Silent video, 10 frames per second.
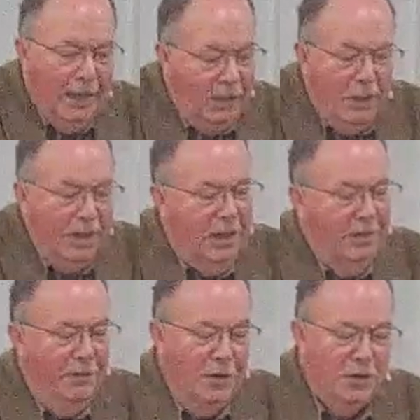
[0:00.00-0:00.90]
And many
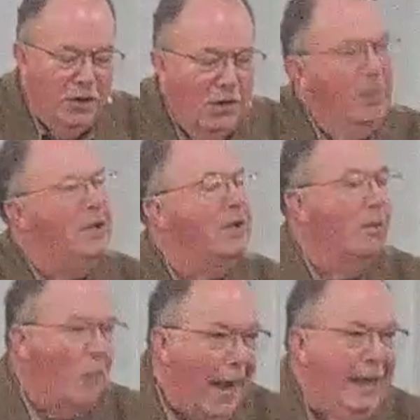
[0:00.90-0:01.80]
of their sermons
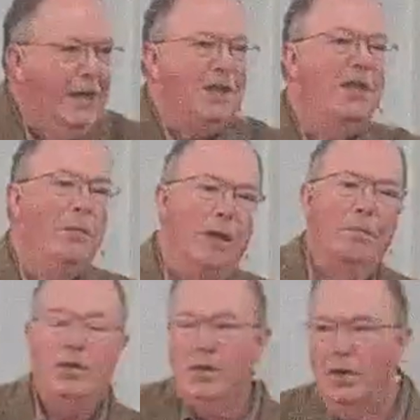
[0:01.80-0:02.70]
and writings have been
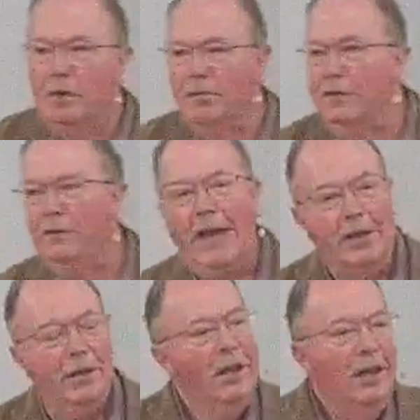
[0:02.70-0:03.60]
preserved. In
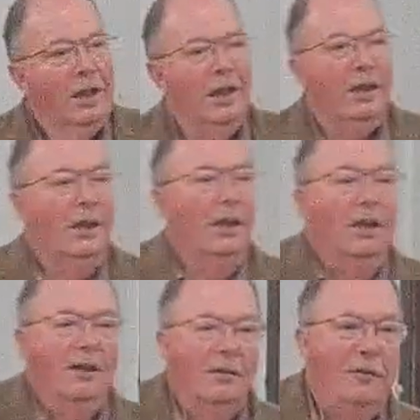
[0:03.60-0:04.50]
fact,
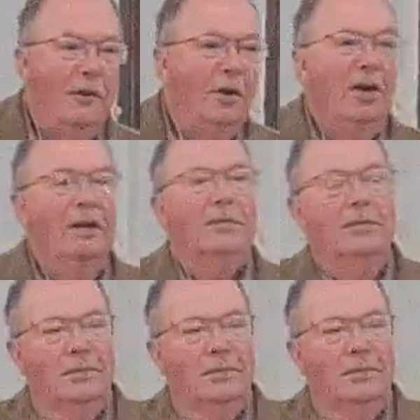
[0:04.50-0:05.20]
for